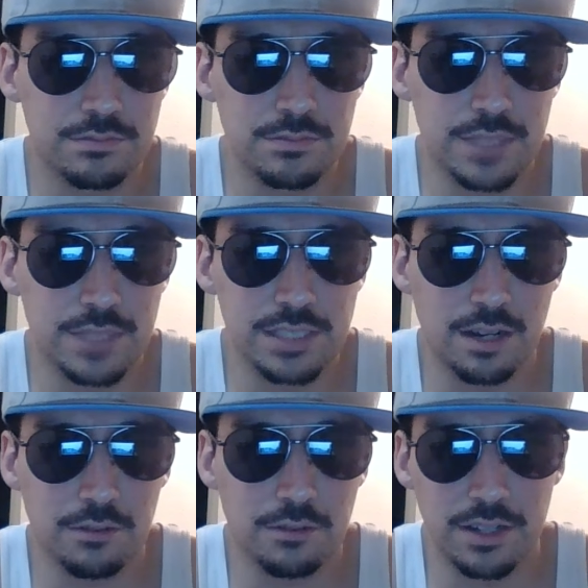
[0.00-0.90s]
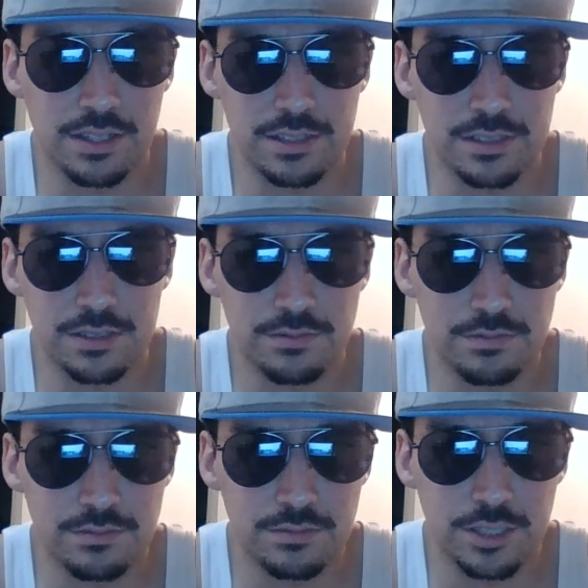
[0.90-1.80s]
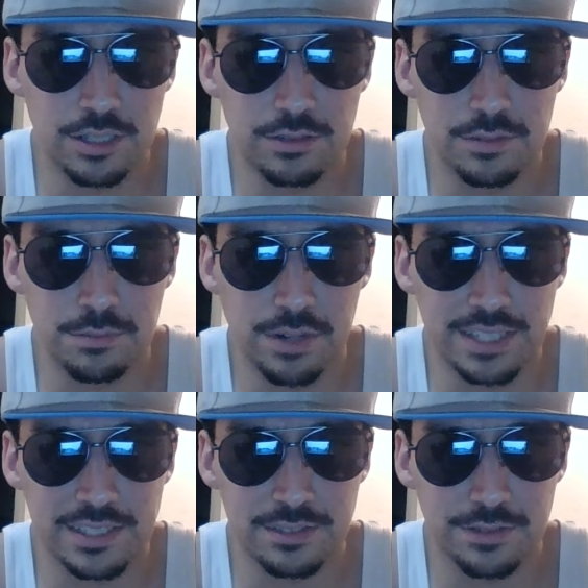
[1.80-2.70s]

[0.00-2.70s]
he's not one of these, impressive